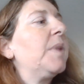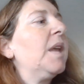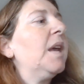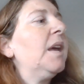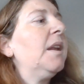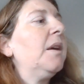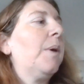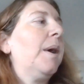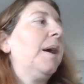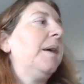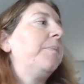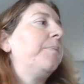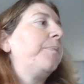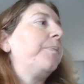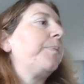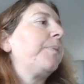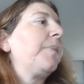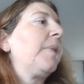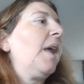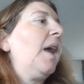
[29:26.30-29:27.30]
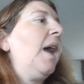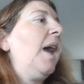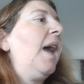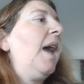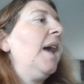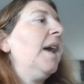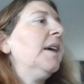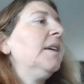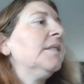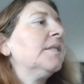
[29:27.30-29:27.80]
Anyway,
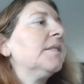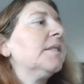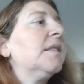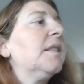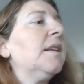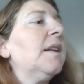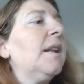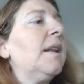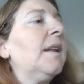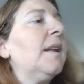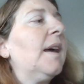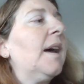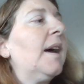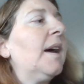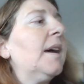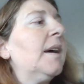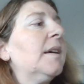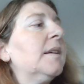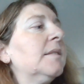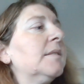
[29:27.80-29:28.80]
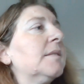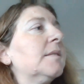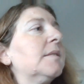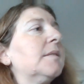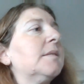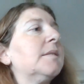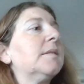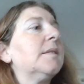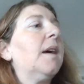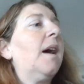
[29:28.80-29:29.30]
at the
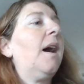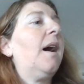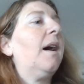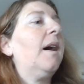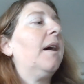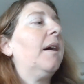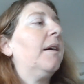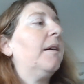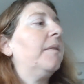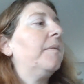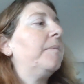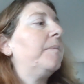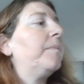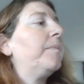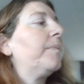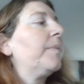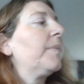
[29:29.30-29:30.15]
last, I